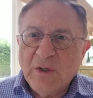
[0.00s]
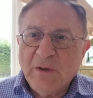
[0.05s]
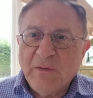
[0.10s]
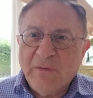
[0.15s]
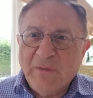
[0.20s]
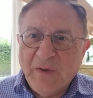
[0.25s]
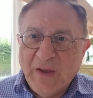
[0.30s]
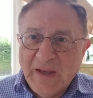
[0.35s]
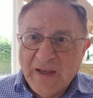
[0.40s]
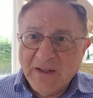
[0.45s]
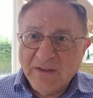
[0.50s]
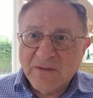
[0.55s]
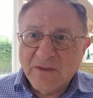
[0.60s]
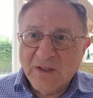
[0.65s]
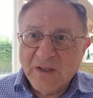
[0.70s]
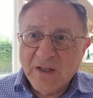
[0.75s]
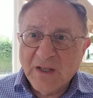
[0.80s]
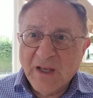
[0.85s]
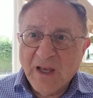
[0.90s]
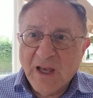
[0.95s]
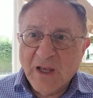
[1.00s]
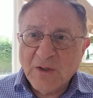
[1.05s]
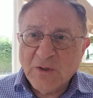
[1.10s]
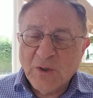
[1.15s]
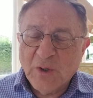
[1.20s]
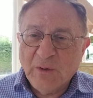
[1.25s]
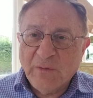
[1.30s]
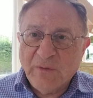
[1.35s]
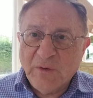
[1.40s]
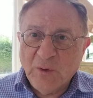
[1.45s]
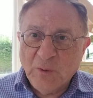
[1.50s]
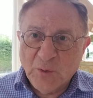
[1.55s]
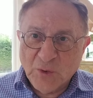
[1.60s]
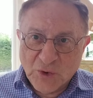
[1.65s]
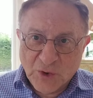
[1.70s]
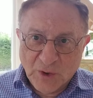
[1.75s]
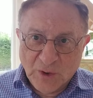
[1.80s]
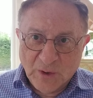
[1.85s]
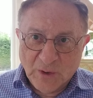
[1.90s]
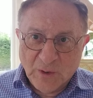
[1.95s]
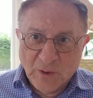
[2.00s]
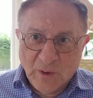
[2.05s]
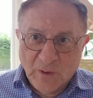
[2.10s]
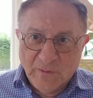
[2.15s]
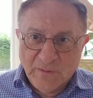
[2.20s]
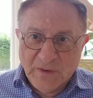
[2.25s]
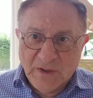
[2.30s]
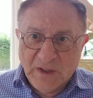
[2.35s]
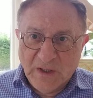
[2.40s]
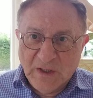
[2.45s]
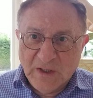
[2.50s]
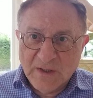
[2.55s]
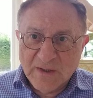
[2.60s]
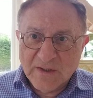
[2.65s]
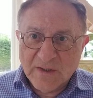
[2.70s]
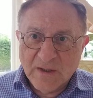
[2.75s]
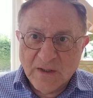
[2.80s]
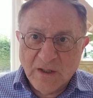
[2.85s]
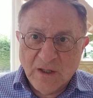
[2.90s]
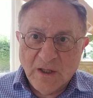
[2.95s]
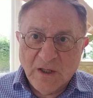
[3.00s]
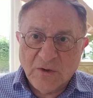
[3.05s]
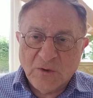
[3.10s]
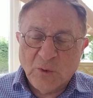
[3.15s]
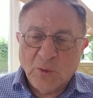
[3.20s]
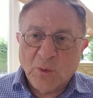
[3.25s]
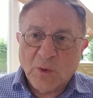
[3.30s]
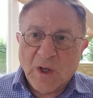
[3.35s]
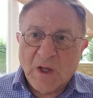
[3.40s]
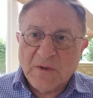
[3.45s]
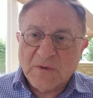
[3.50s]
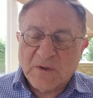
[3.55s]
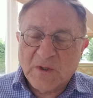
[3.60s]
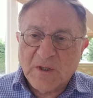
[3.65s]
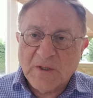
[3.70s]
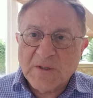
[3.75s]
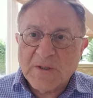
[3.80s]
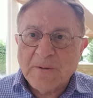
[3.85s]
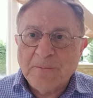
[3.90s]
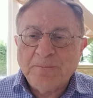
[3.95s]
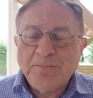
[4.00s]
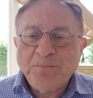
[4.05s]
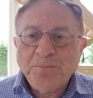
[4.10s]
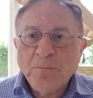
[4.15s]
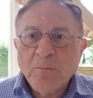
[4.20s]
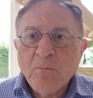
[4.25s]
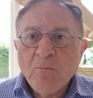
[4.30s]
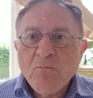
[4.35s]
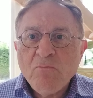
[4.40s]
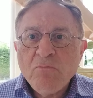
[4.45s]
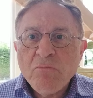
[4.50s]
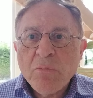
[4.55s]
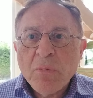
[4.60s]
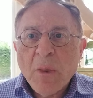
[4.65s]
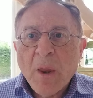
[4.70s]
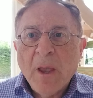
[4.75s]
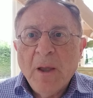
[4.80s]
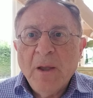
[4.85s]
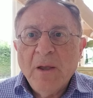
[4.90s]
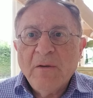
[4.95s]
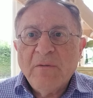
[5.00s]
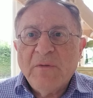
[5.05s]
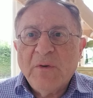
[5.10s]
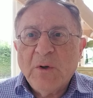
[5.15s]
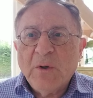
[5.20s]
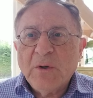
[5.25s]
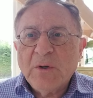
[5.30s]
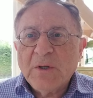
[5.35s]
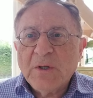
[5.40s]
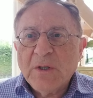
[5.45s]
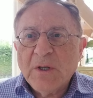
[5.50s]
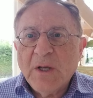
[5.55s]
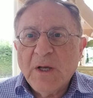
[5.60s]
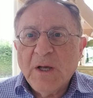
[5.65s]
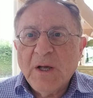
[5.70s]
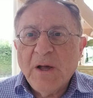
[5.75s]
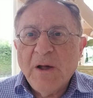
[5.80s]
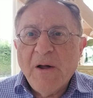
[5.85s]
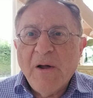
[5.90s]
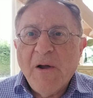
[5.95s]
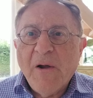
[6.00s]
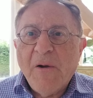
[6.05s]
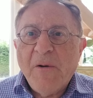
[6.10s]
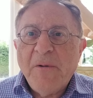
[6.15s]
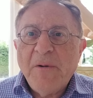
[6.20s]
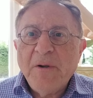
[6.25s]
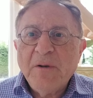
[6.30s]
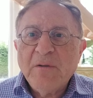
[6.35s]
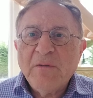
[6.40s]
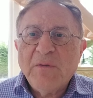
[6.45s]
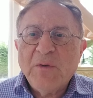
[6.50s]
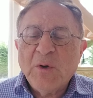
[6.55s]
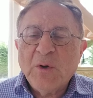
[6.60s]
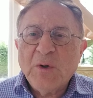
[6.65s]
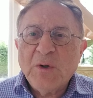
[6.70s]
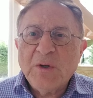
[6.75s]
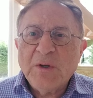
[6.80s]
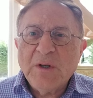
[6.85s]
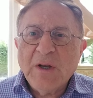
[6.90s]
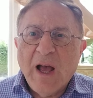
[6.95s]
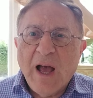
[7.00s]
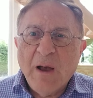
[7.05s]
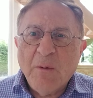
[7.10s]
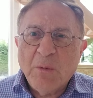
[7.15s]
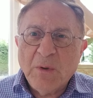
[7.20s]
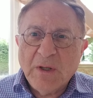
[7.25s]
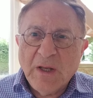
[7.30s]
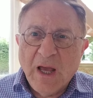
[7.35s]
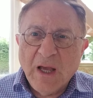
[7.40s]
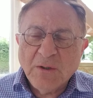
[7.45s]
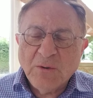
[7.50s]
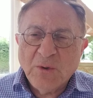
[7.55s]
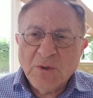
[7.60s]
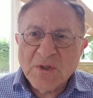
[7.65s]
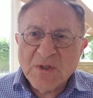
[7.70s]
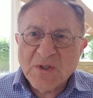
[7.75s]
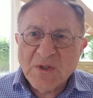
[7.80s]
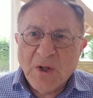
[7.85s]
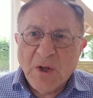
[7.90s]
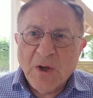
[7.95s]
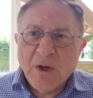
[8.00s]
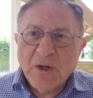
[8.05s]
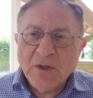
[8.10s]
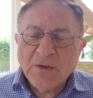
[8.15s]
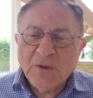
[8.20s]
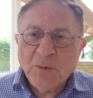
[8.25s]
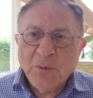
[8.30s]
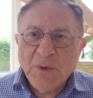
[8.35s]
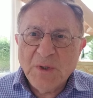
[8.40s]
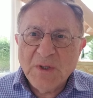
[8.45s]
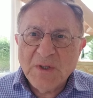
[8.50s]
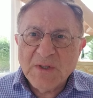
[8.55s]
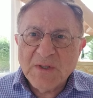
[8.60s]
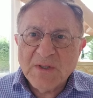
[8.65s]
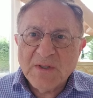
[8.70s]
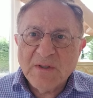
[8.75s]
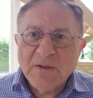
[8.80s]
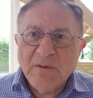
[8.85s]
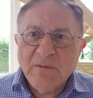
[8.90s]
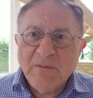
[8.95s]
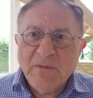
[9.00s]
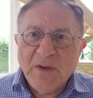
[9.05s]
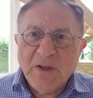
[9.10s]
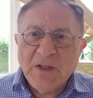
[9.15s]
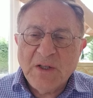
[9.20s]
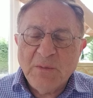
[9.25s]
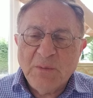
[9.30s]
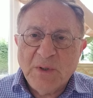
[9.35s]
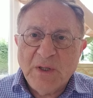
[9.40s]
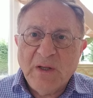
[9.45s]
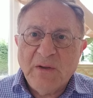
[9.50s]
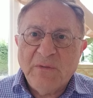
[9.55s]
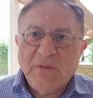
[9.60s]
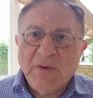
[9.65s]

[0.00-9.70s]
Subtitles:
fate and the future of these two countries. I would like to start with very brief